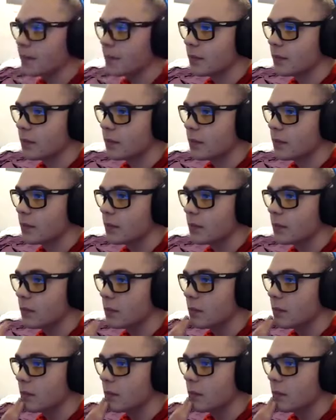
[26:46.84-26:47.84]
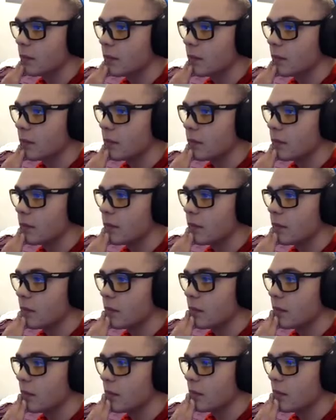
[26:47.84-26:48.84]

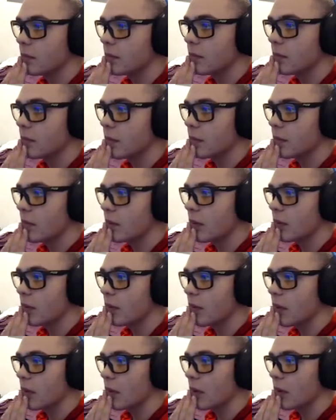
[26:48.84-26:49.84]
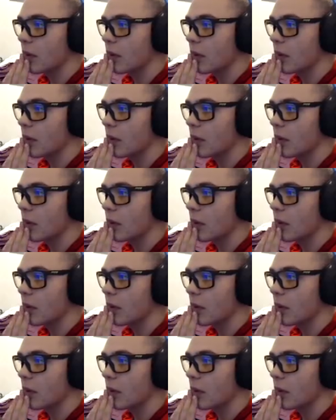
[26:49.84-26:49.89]
Nobody speaks.